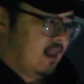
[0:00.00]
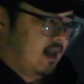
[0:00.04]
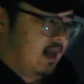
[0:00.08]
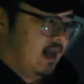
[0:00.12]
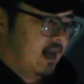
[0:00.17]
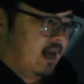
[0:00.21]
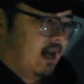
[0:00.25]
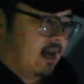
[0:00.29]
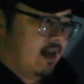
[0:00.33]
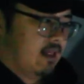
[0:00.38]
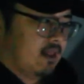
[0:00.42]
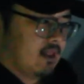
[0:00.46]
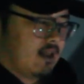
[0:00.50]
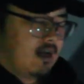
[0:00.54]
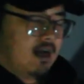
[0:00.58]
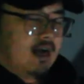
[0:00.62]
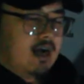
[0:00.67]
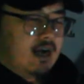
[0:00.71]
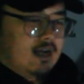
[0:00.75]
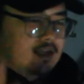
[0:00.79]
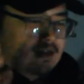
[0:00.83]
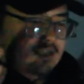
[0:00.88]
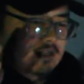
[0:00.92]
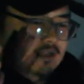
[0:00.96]

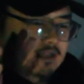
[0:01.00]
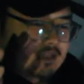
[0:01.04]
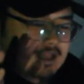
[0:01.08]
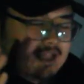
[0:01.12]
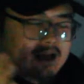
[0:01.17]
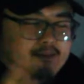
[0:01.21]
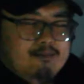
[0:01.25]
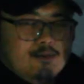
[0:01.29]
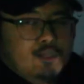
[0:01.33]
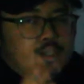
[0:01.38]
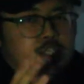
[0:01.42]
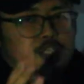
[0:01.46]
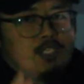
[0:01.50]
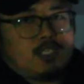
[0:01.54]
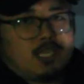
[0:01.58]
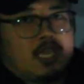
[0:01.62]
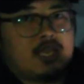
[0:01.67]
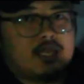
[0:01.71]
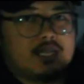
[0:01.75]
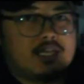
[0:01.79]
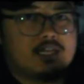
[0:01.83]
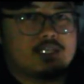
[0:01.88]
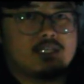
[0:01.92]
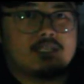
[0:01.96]
And let me just
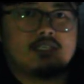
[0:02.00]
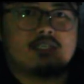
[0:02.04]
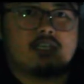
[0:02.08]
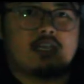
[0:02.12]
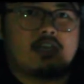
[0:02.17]
say this,